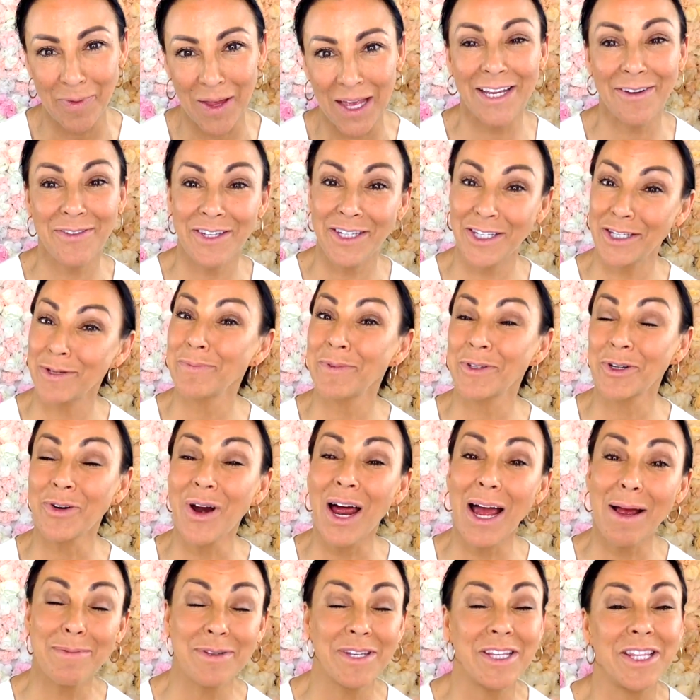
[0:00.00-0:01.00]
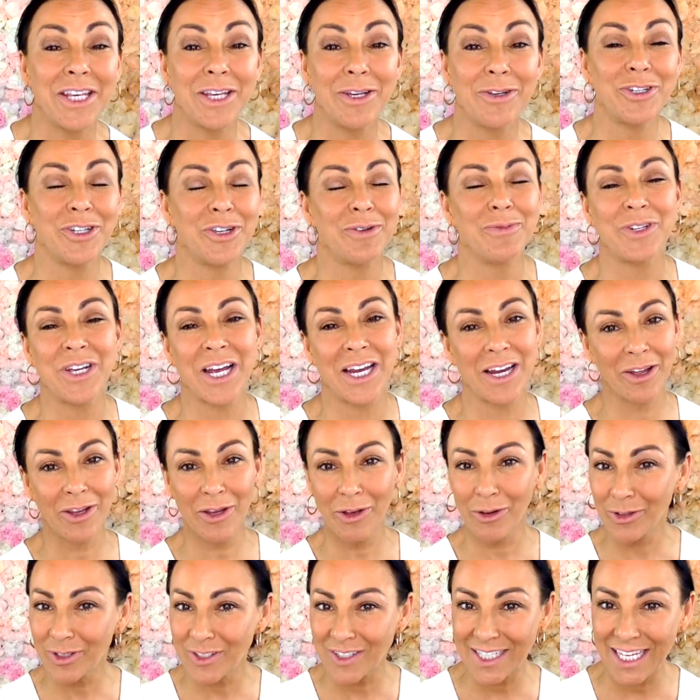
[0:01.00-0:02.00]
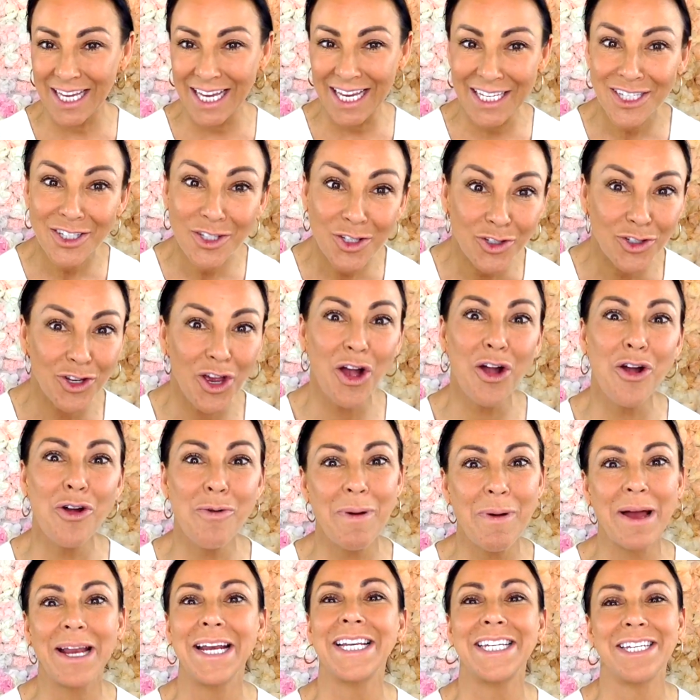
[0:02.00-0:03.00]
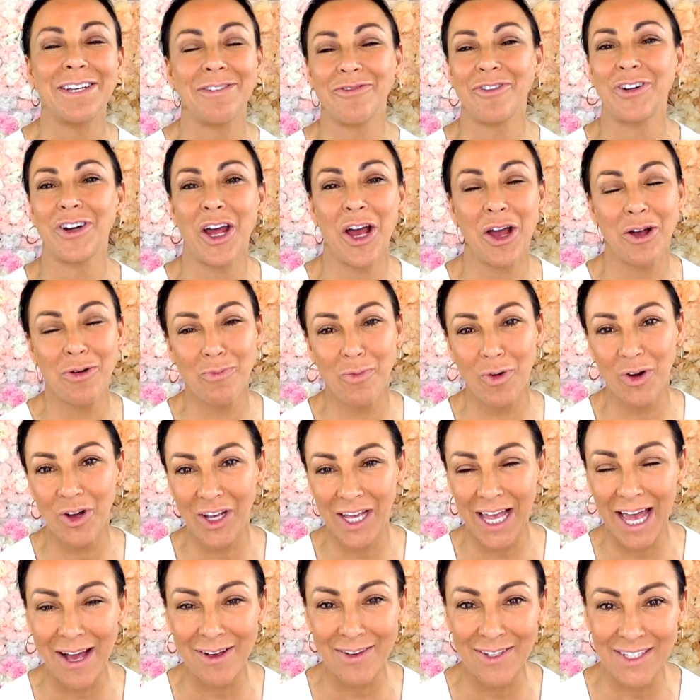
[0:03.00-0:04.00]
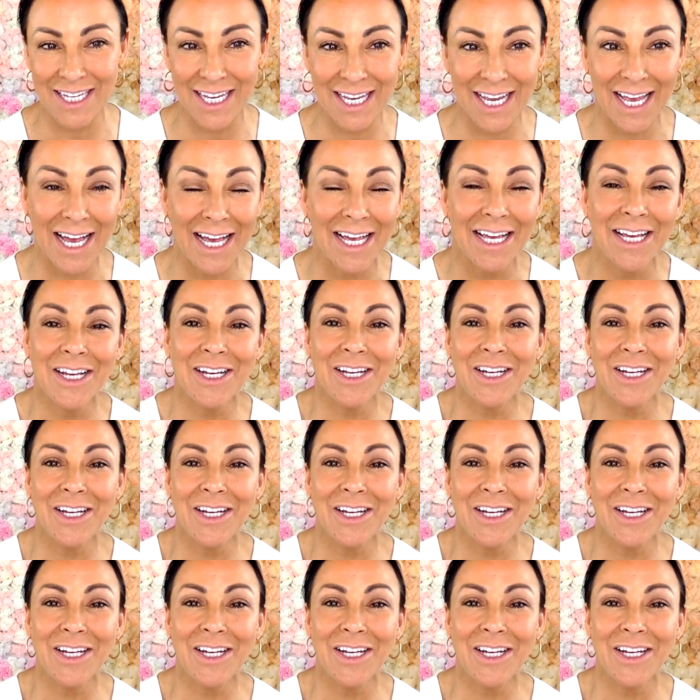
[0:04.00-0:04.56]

If you subscribe to the YouTube channel, you'll see so many different home workouts here